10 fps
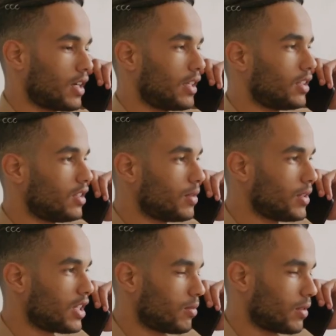in a free
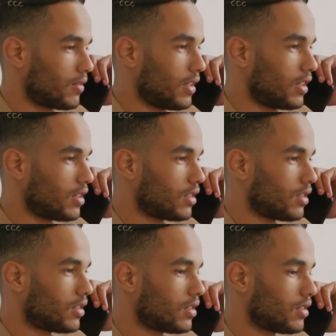call through the link in
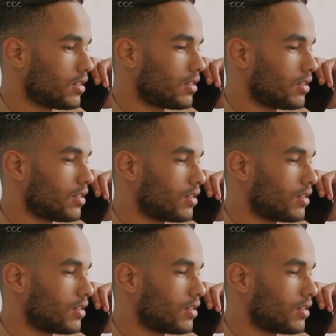the description.